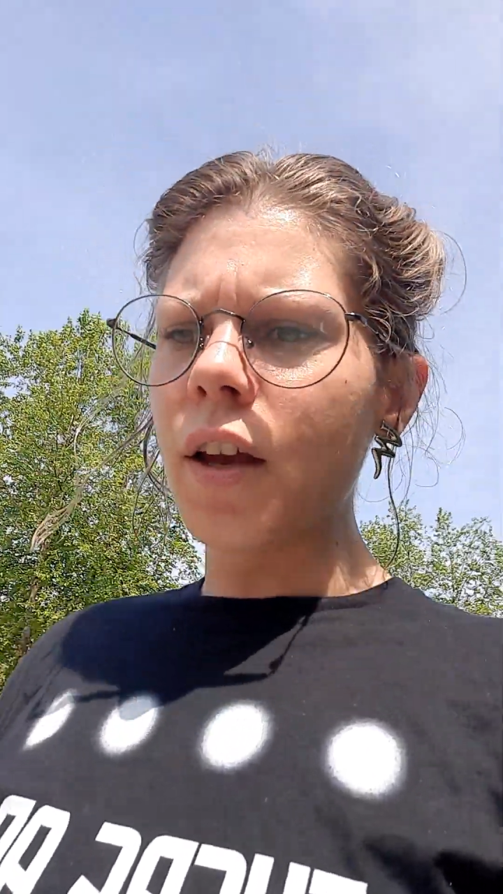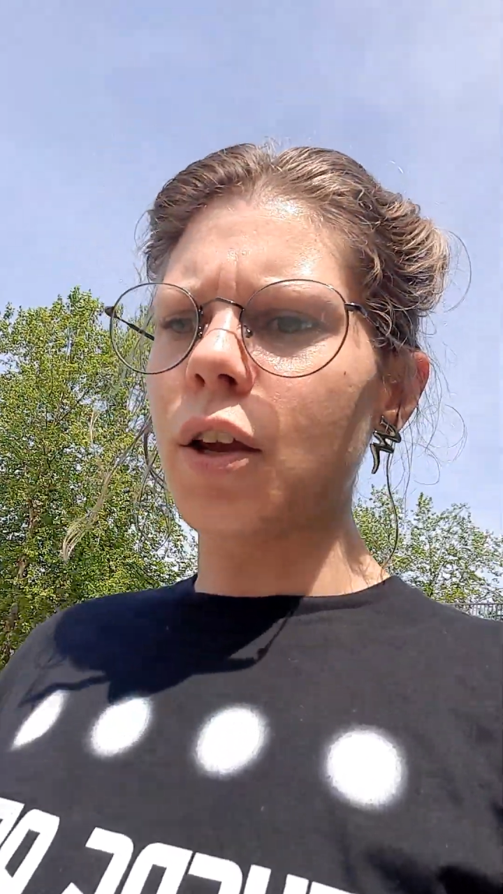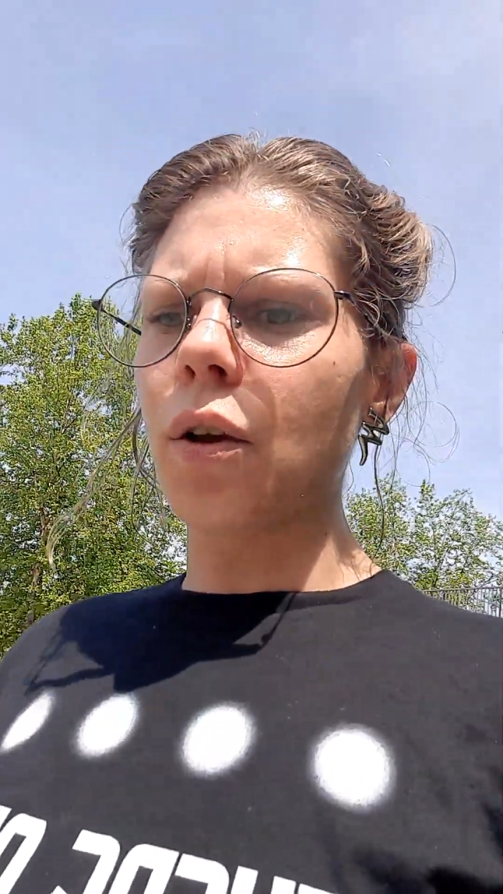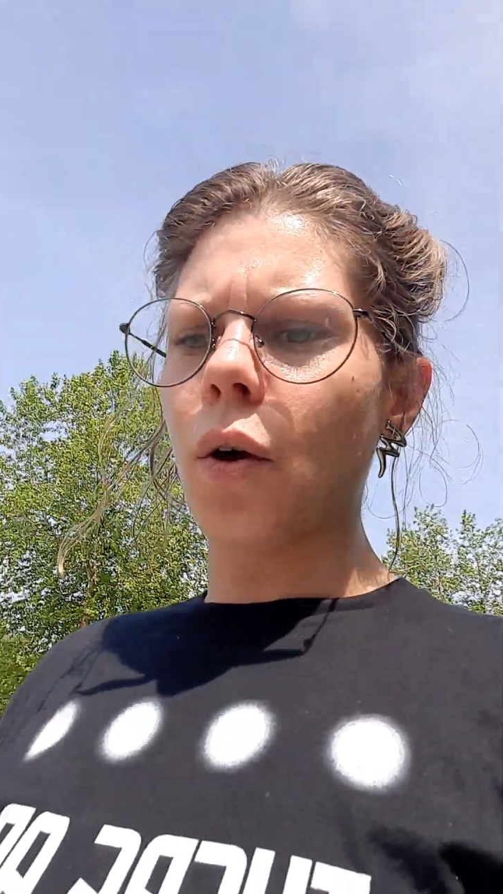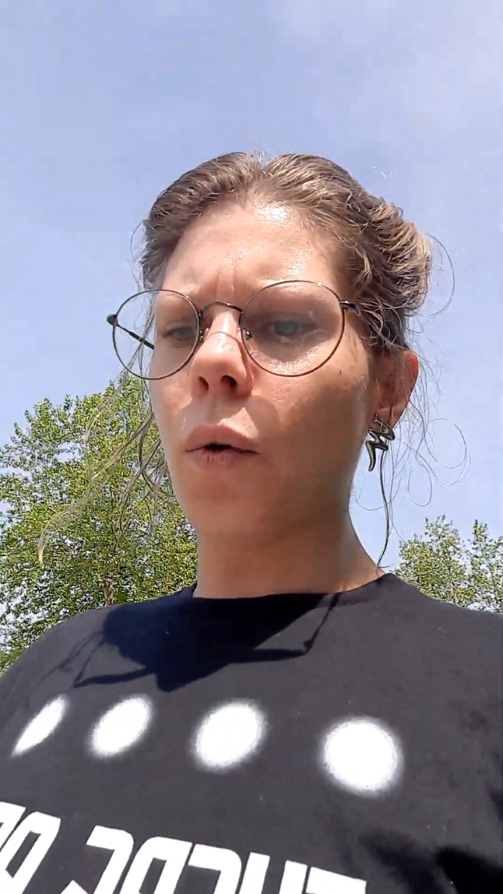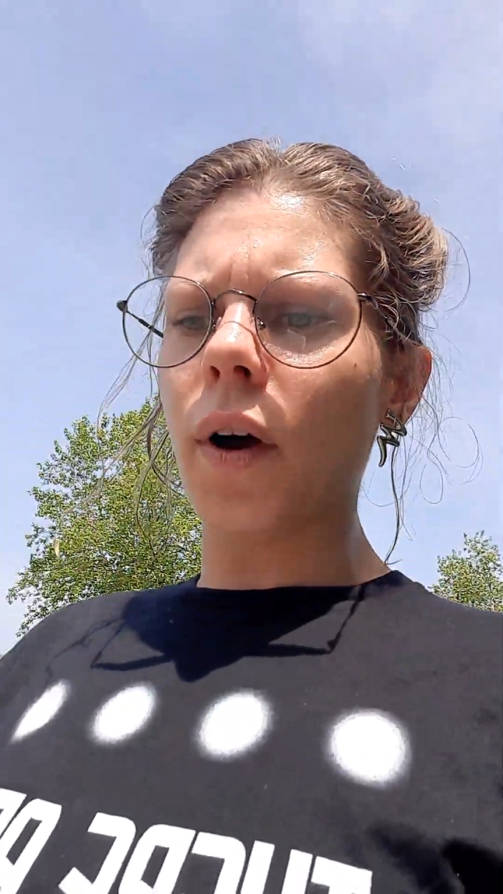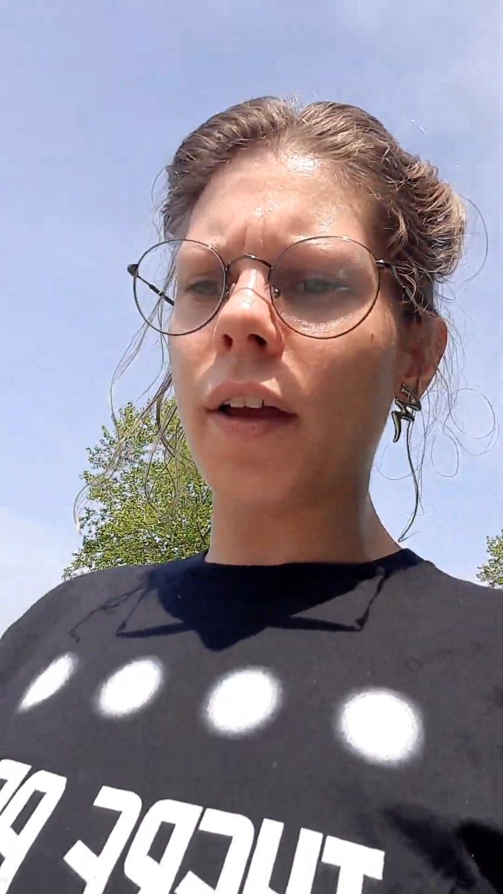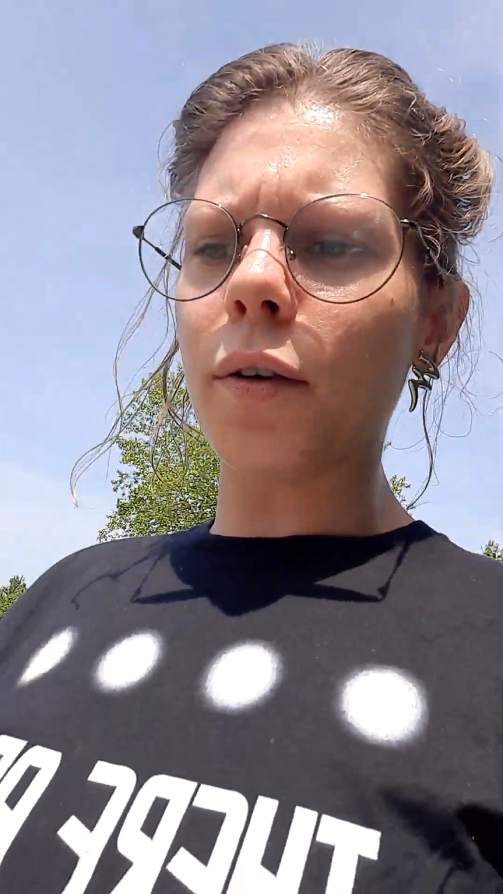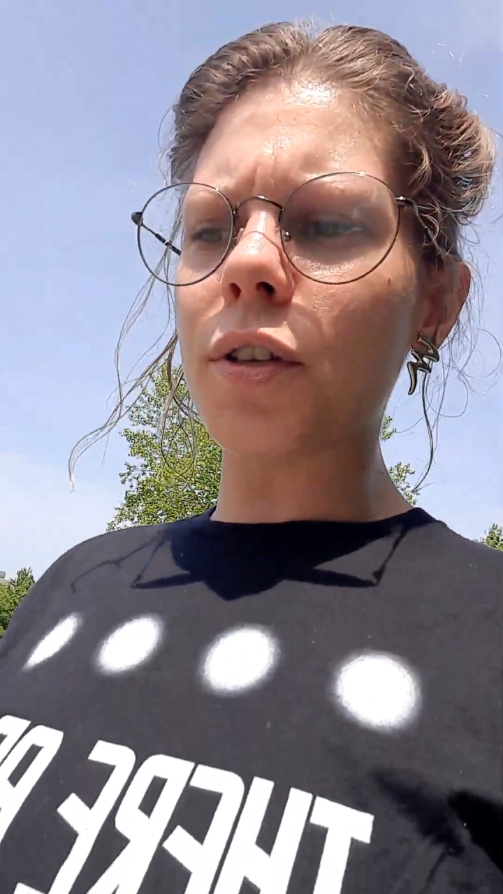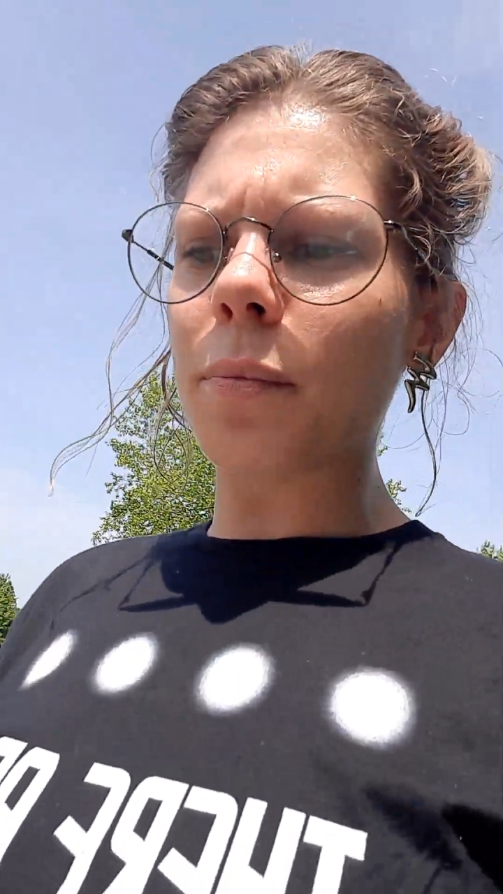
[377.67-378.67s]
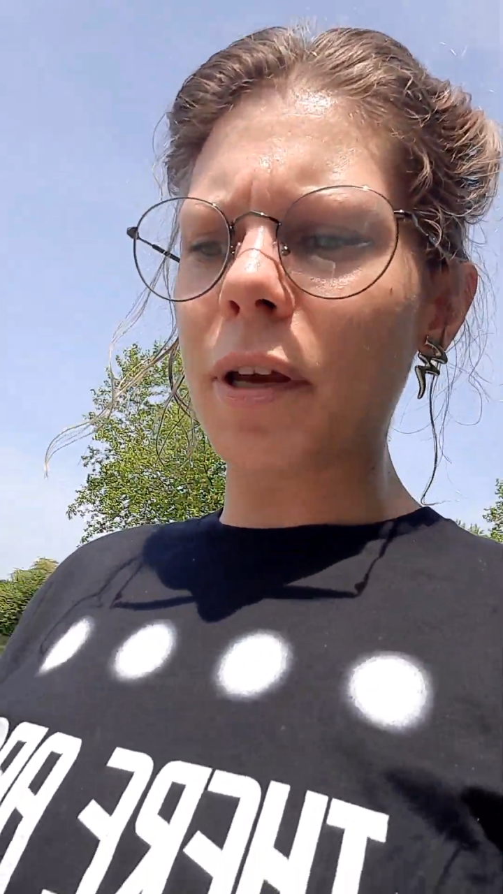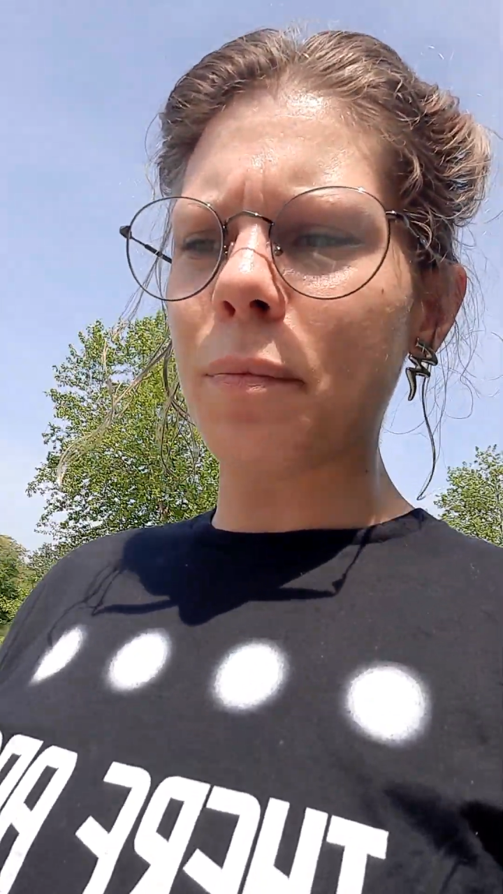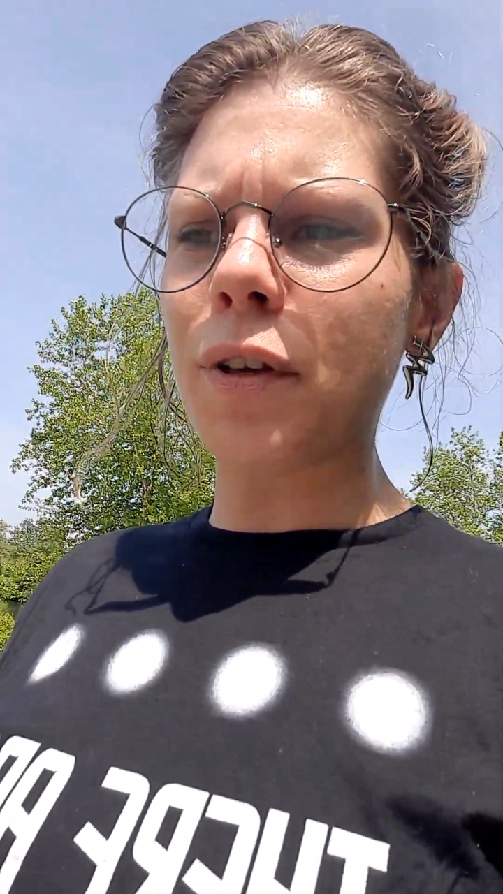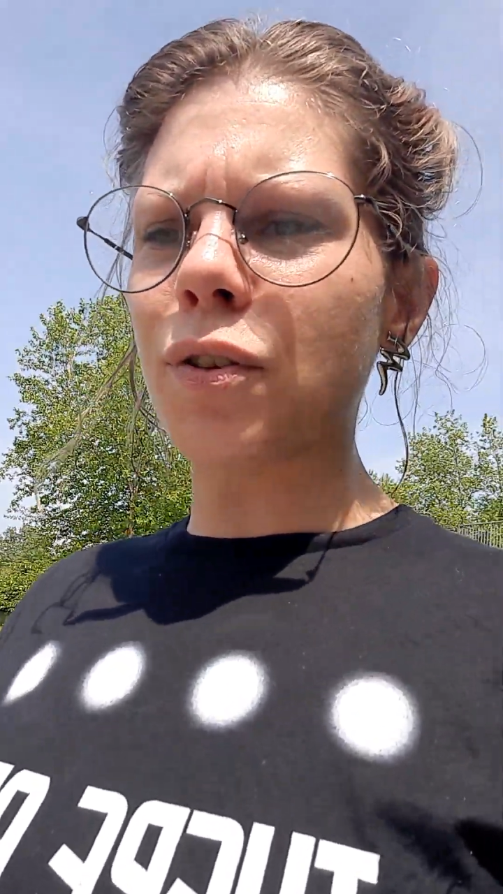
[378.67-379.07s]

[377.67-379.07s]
You know, it used to make me